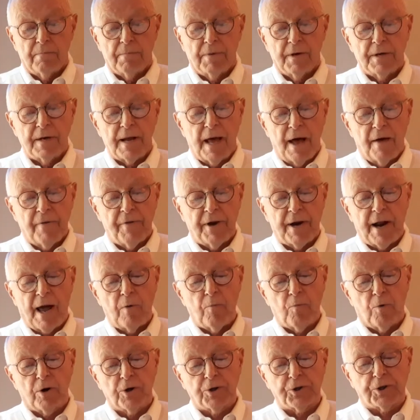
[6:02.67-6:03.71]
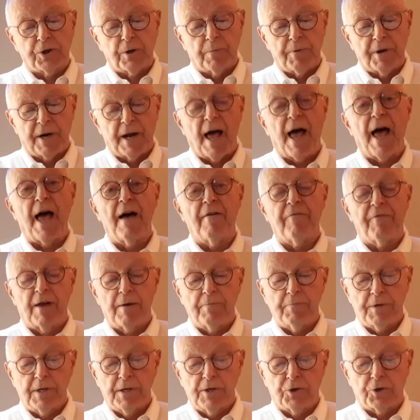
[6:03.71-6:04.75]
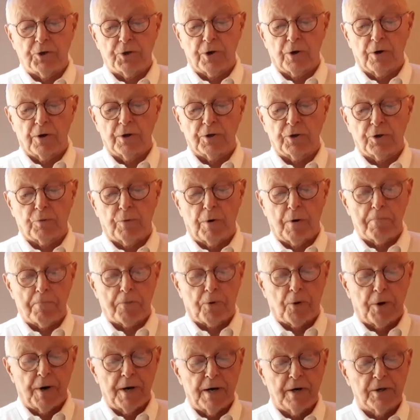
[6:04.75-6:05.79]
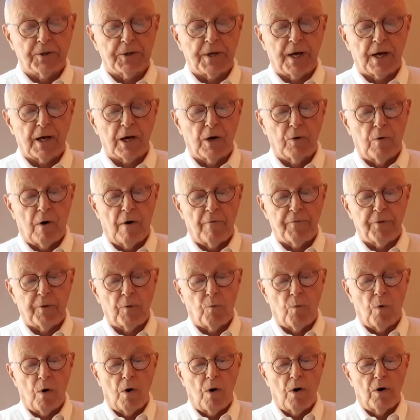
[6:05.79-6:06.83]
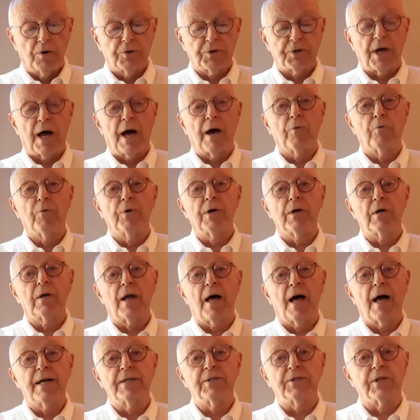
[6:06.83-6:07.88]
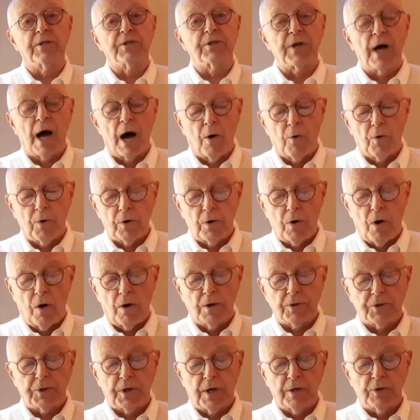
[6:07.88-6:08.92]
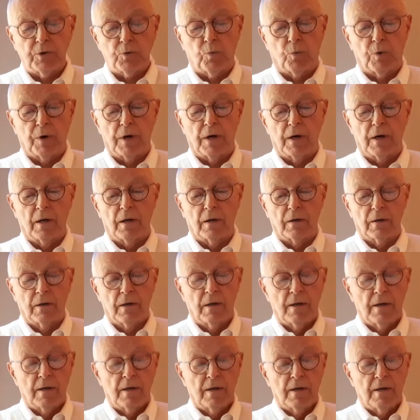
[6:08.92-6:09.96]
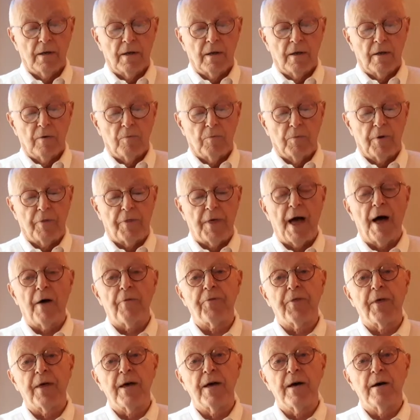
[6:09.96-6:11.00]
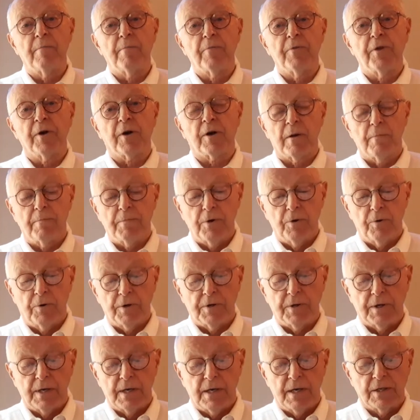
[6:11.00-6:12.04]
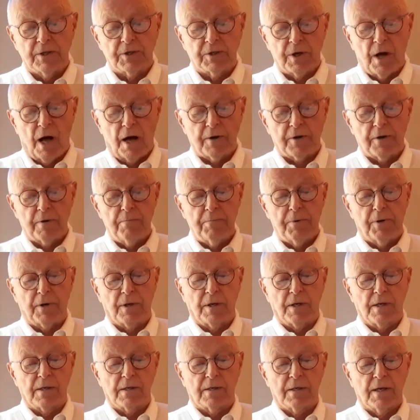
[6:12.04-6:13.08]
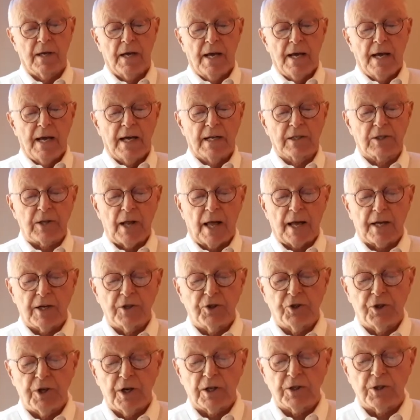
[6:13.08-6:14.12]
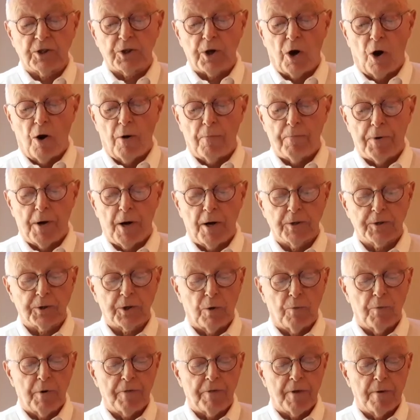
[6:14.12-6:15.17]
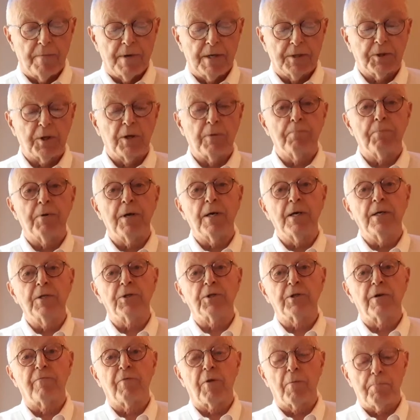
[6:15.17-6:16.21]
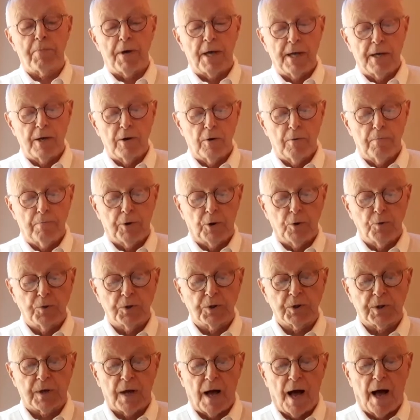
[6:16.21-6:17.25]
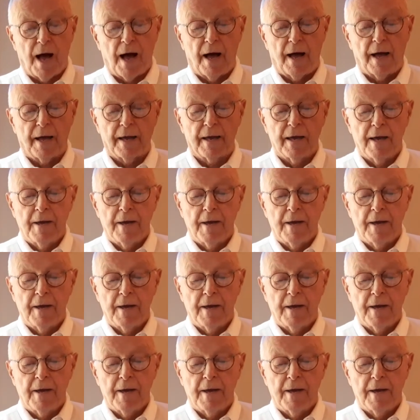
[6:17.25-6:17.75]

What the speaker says: But now that I worship in a half-empty church where prayers echo off the walls, I realize it's our loss as well. Without them, the community is not complete. It's like a jigsaw puzzle with the missing piece of the pale blue sky.